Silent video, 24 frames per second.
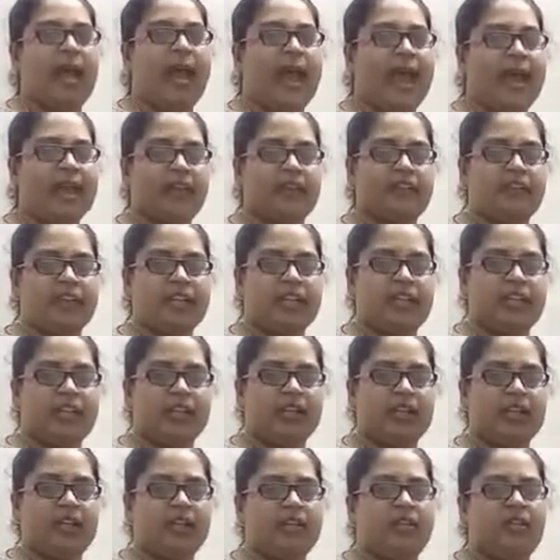aquatic
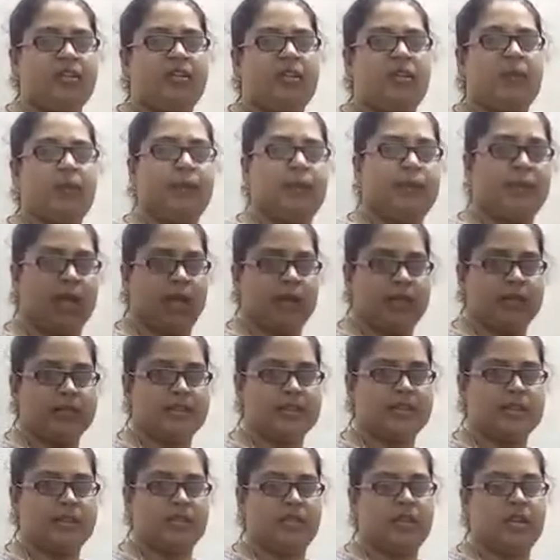
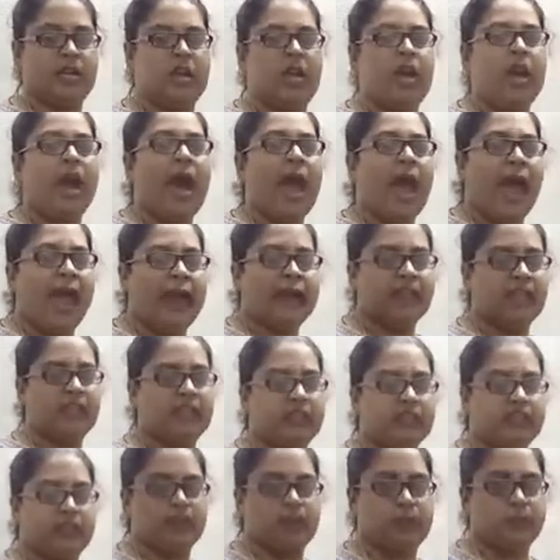plants, and
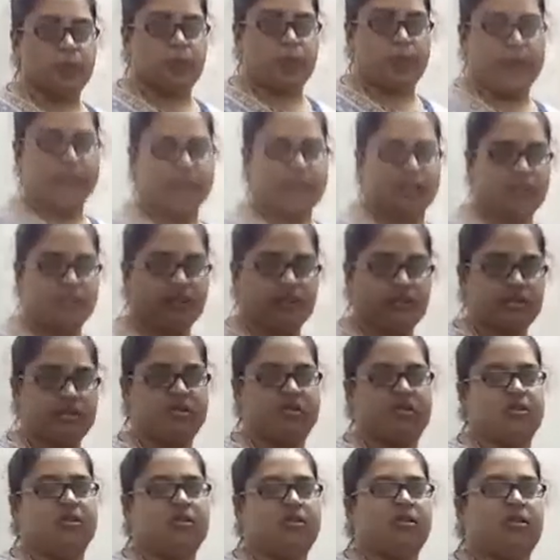it will provide
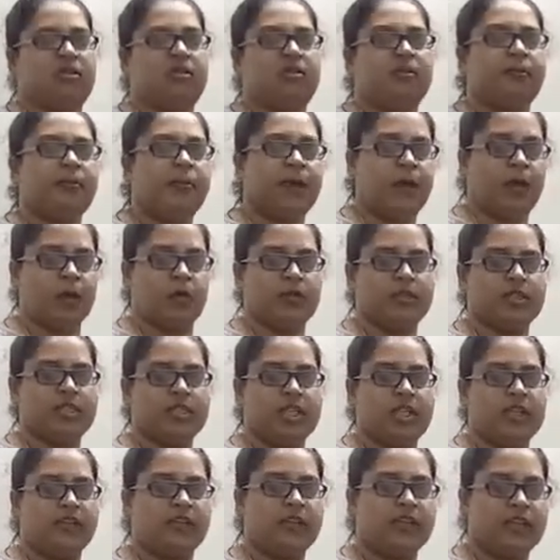
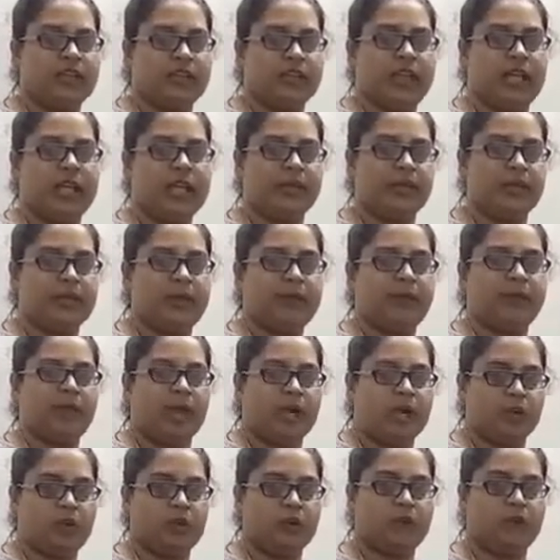buoyancy. It will help the
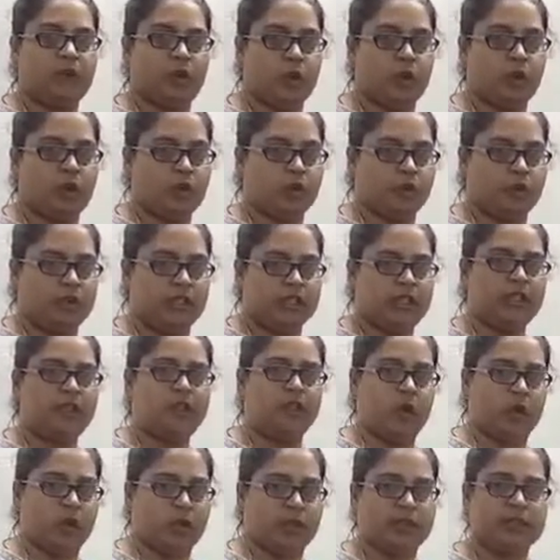plant to float over the
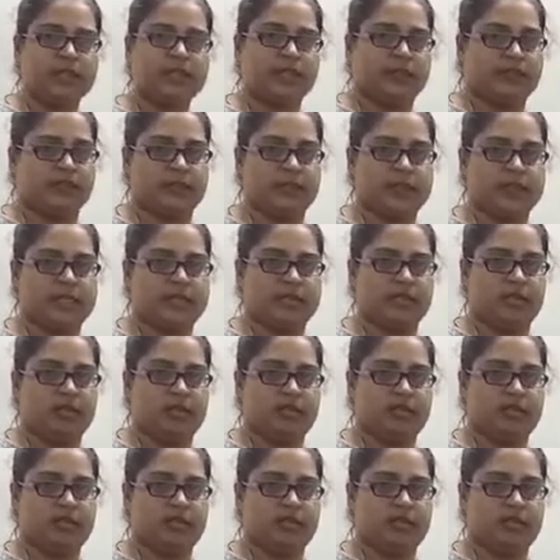water surface.